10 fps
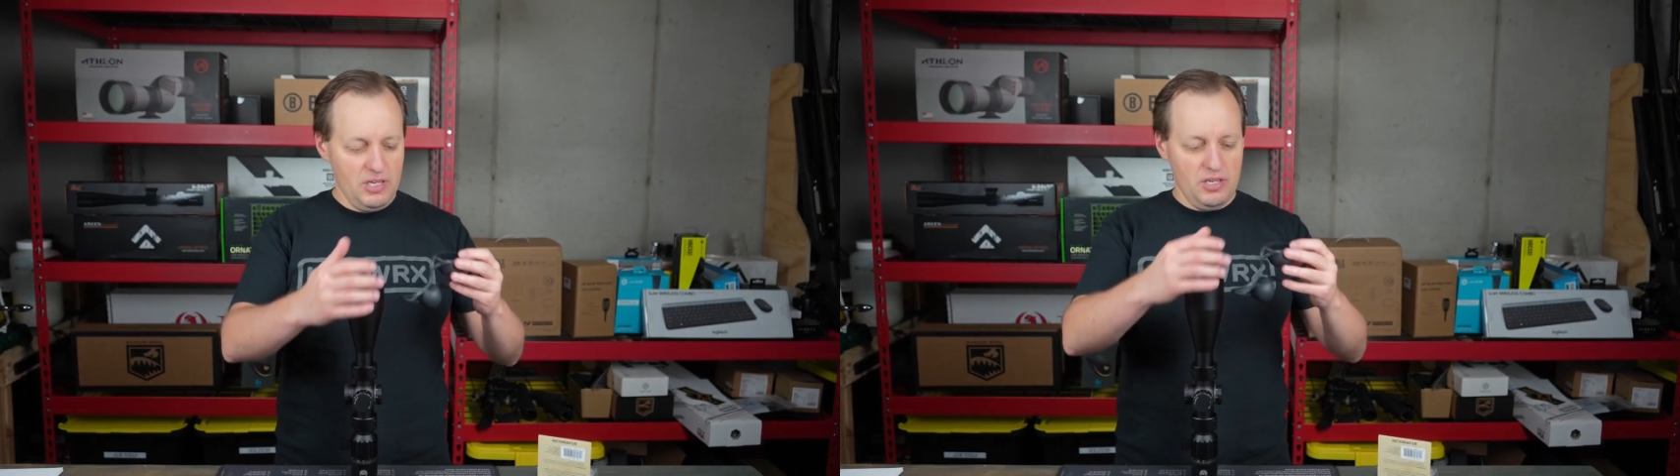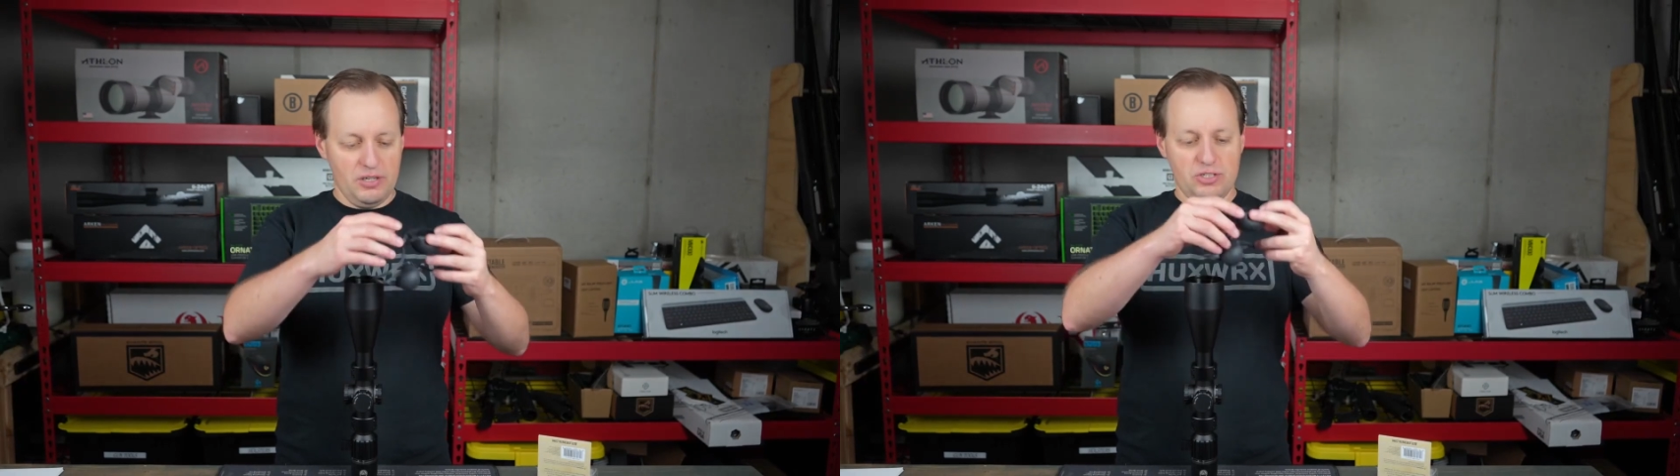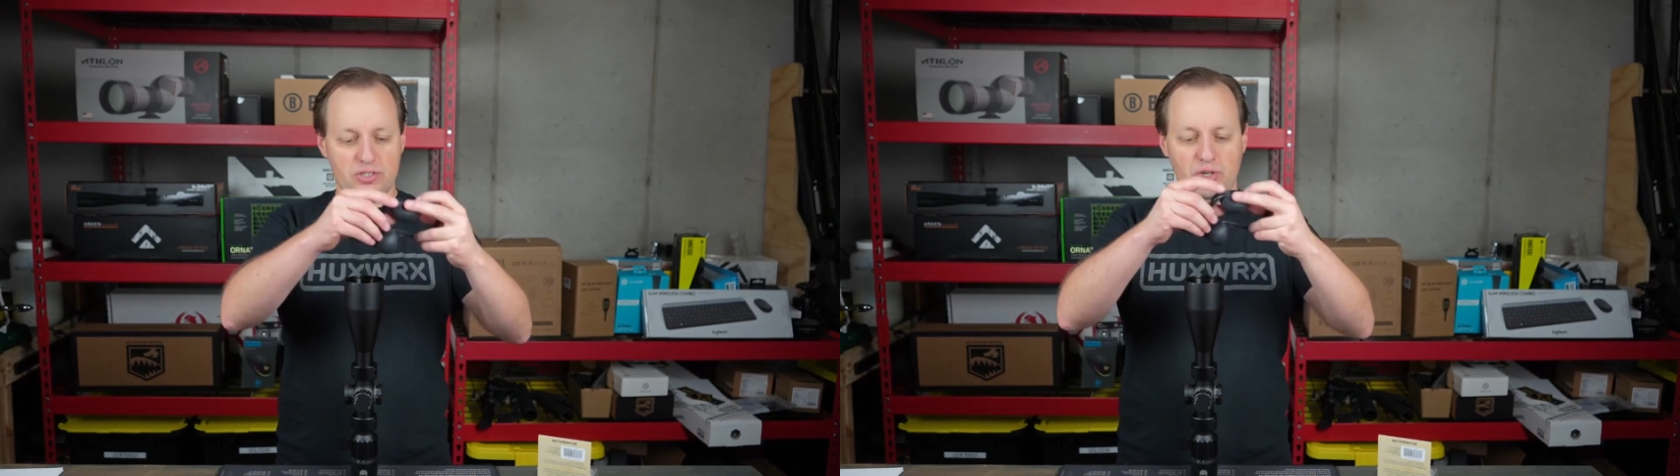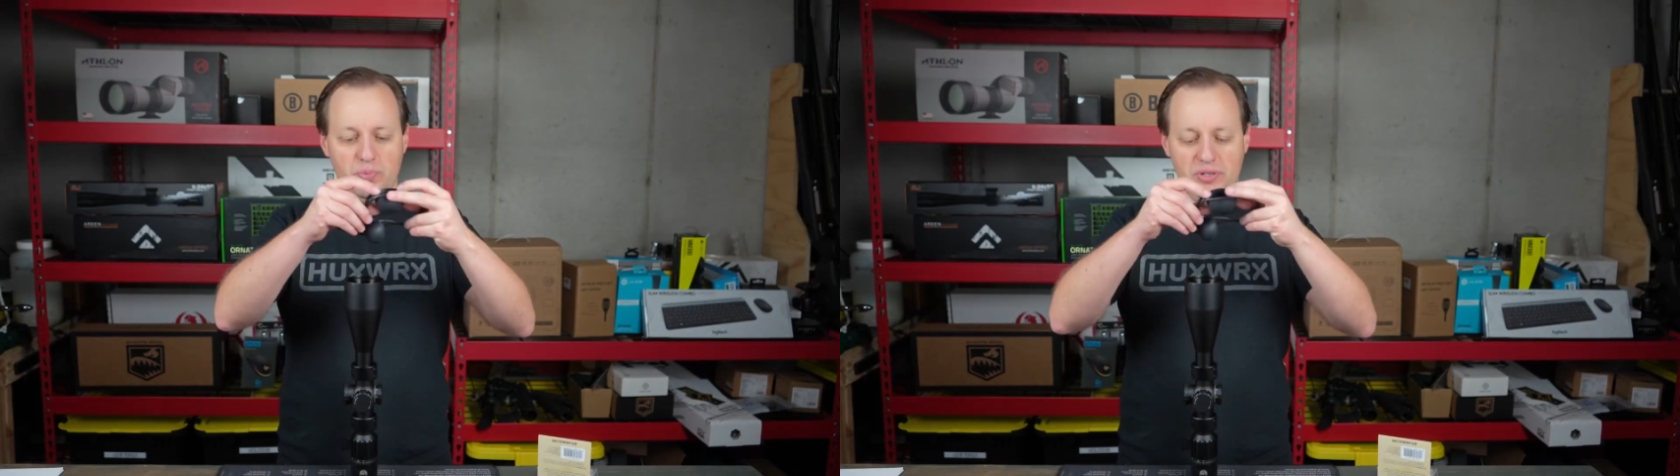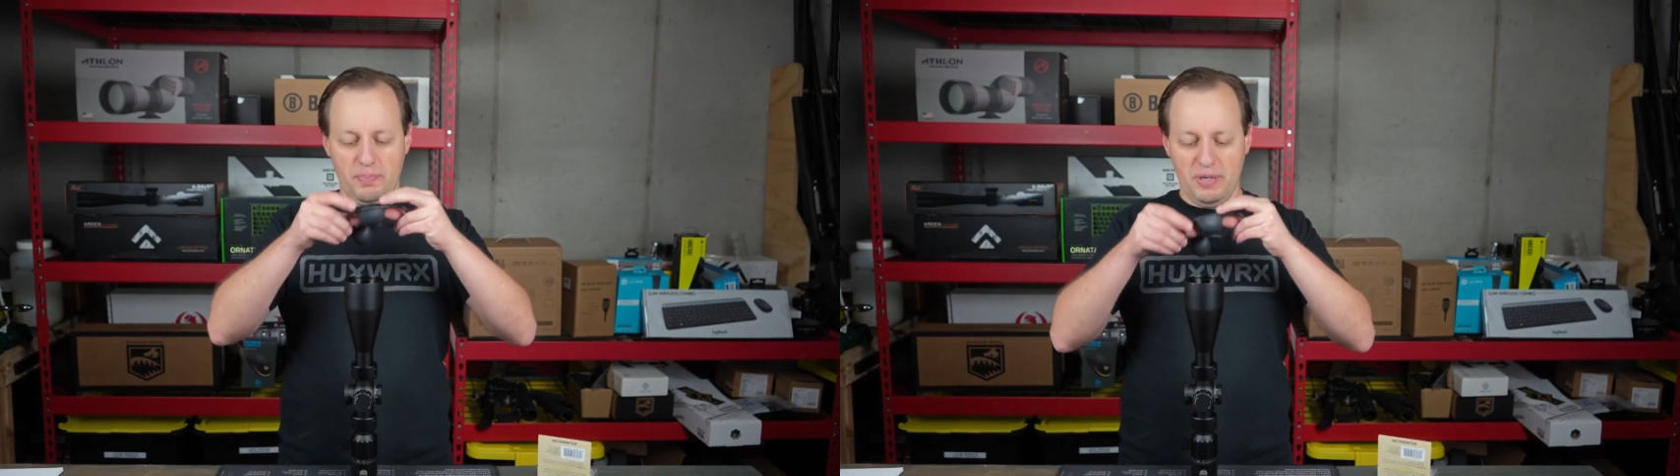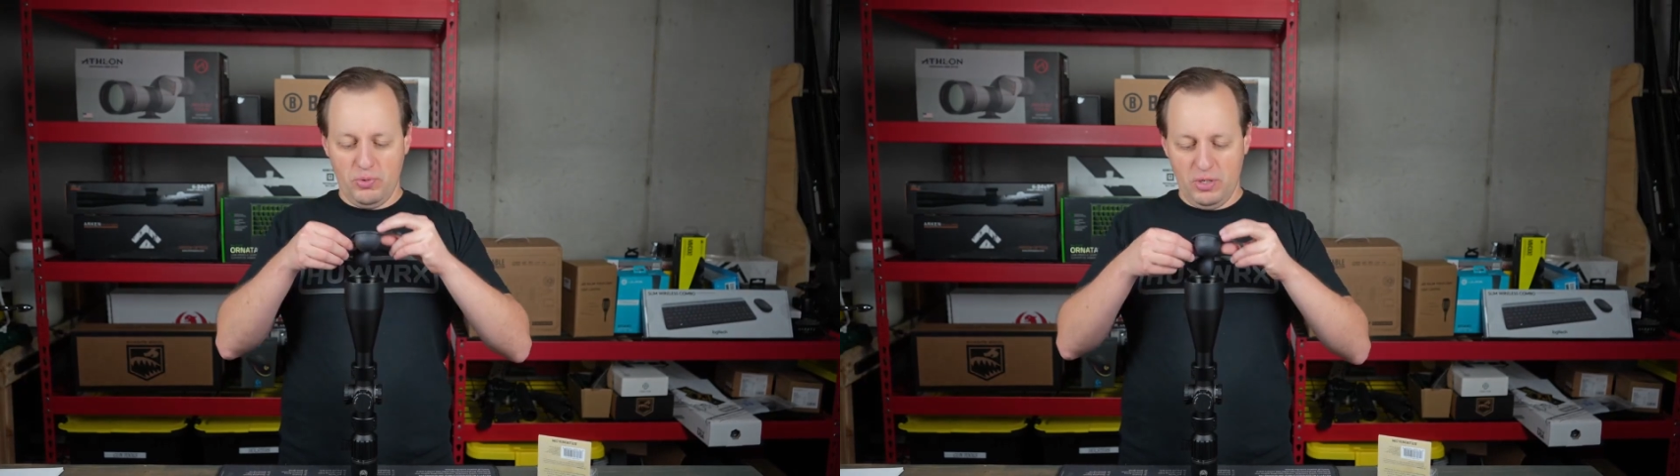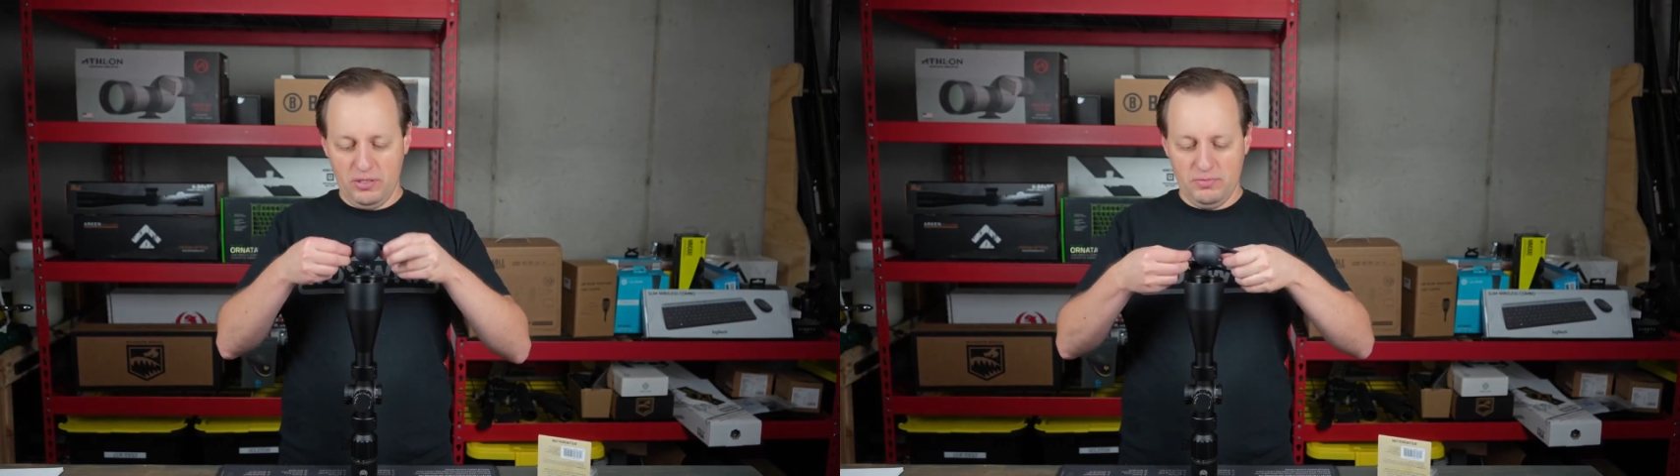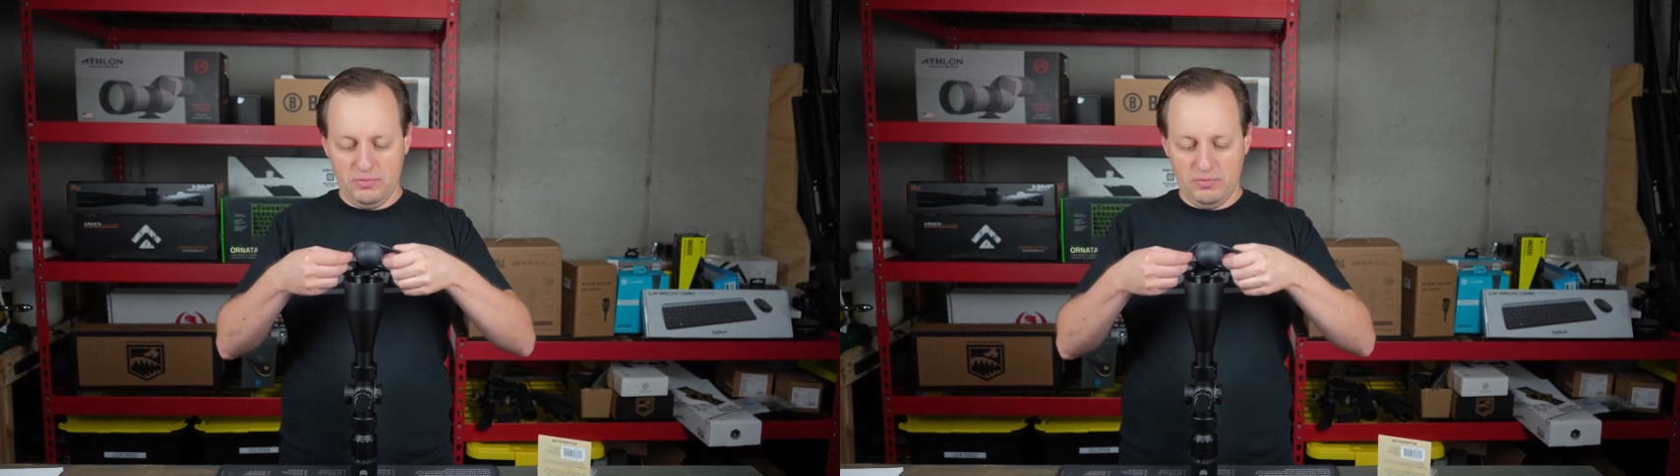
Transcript: You're going to start with the big one.